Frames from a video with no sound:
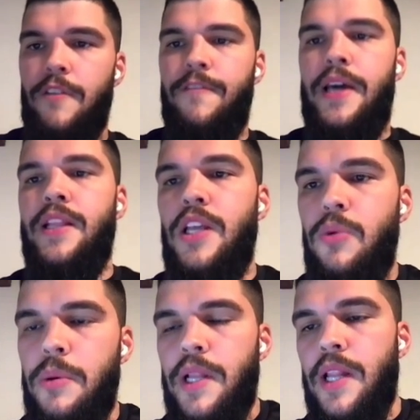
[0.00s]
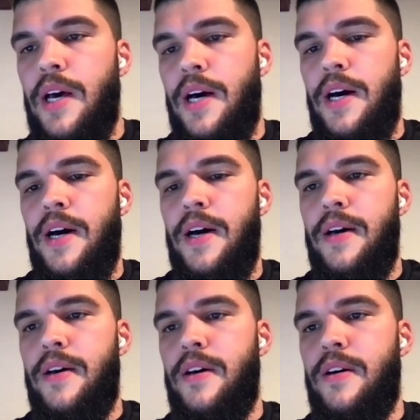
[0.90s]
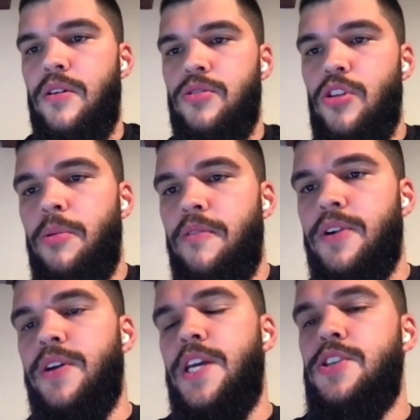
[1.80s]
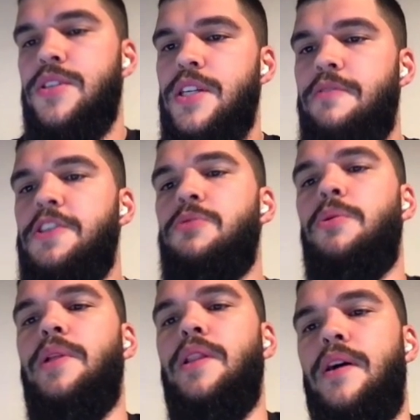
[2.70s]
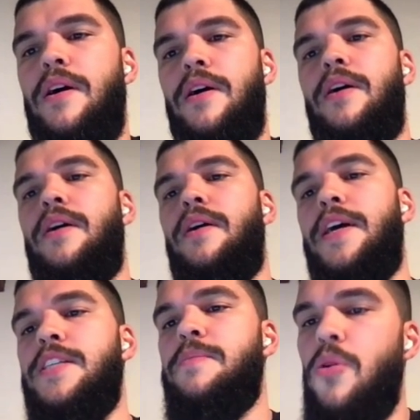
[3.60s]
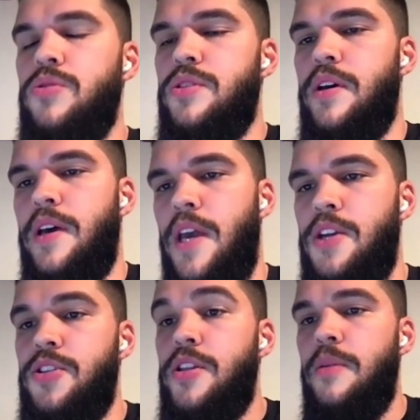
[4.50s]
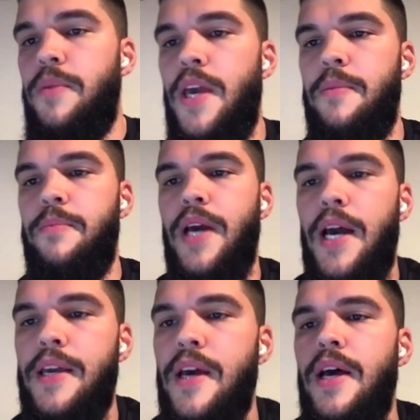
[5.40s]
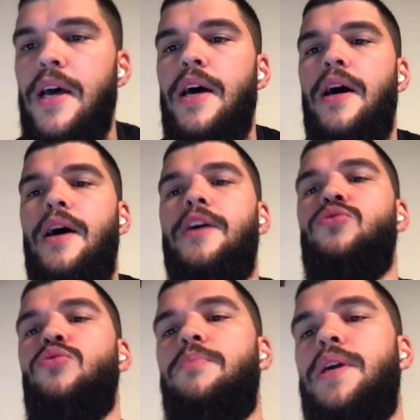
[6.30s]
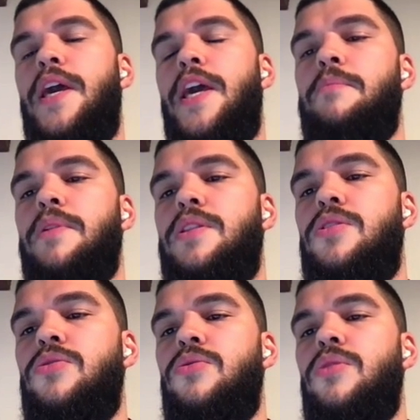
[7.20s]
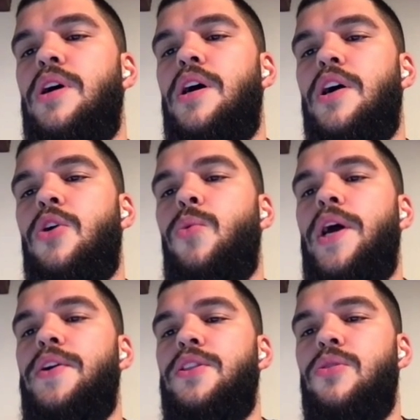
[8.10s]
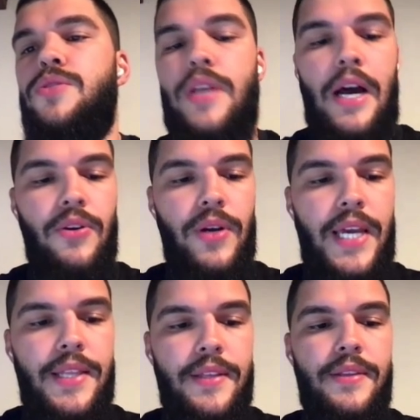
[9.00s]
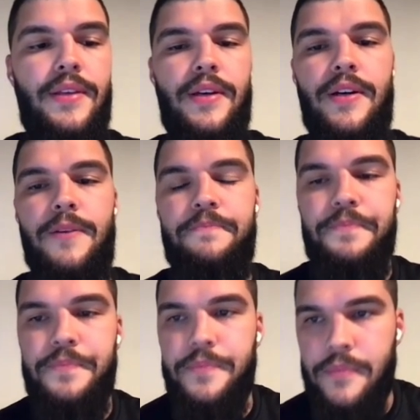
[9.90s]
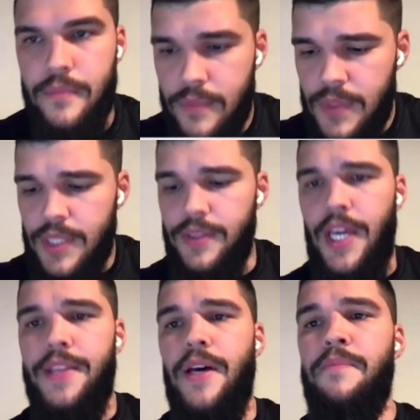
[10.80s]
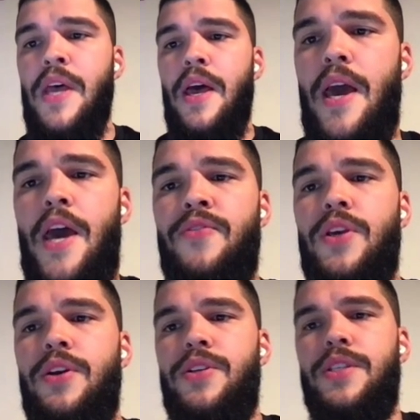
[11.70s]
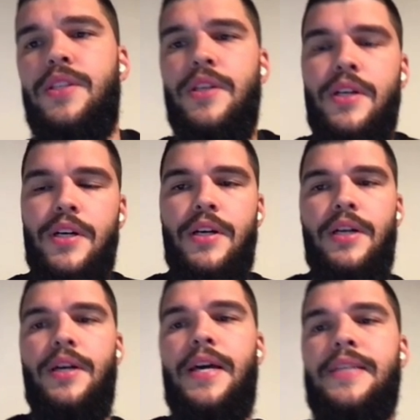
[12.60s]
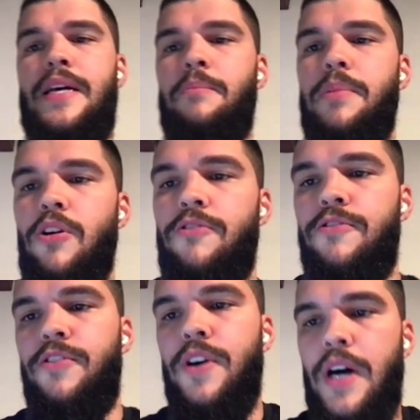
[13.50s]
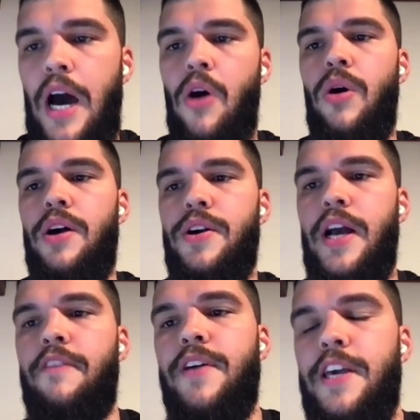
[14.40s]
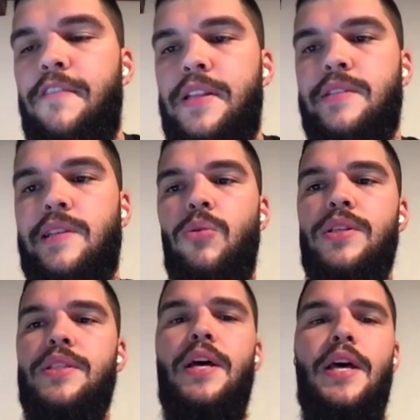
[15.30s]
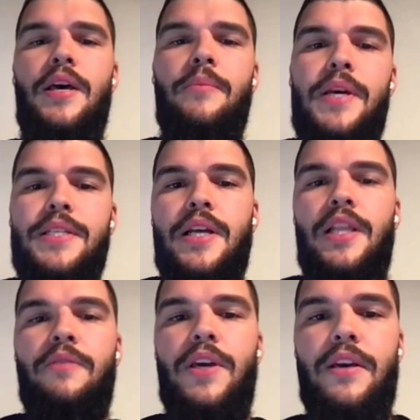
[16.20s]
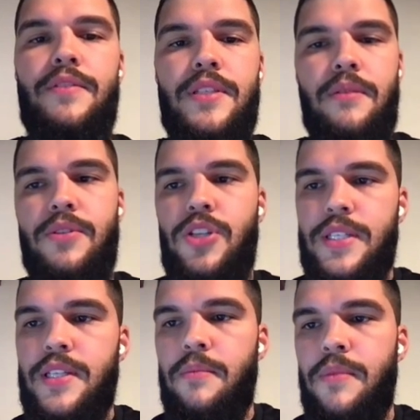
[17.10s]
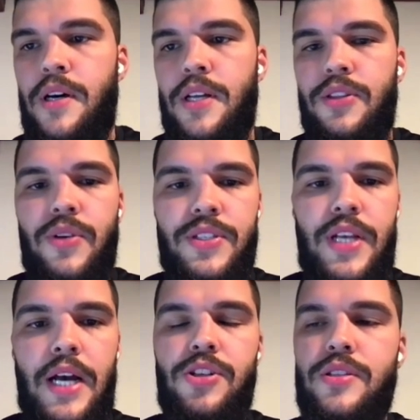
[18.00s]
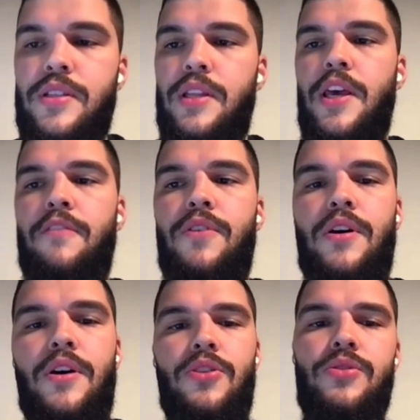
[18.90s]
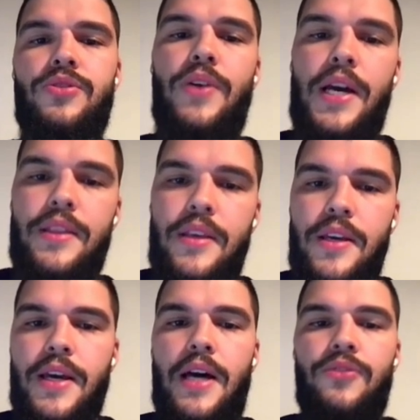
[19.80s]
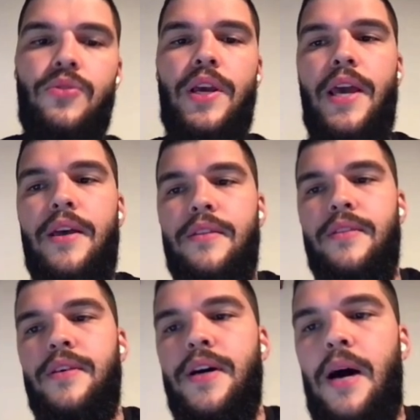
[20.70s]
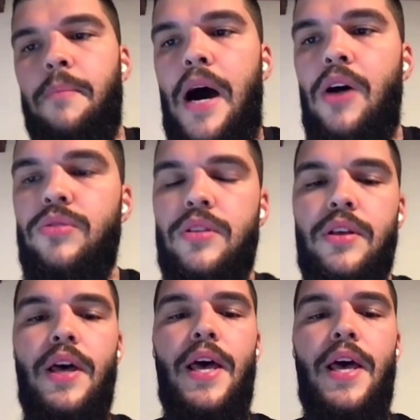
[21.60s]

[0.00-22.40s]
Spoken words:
Finally, we will, on top of aggregation service, we will expose HTTP API to be able to query those aggregated data. And here is the example of how our Kafka events looks. Basically, we have just some transactions that have a user ID, country, and amount.